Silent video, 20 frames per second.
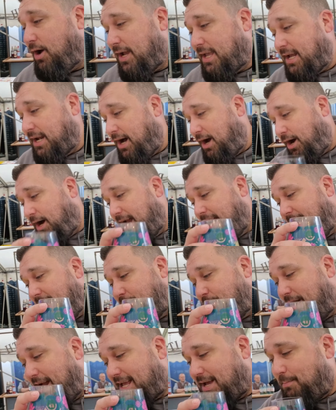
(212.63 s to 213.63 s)
I can highly
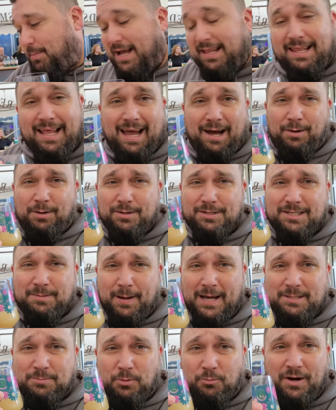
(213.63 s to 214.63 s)
recommend now
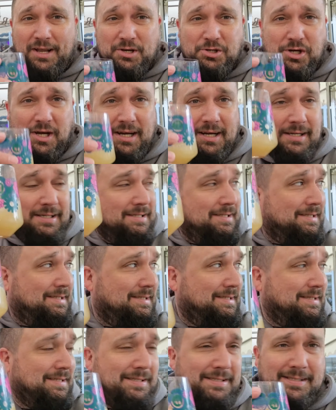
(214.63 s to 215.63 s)
Spaceball Ricochet.
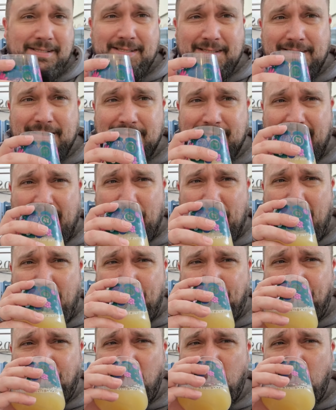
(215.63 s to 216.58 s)
Keep going.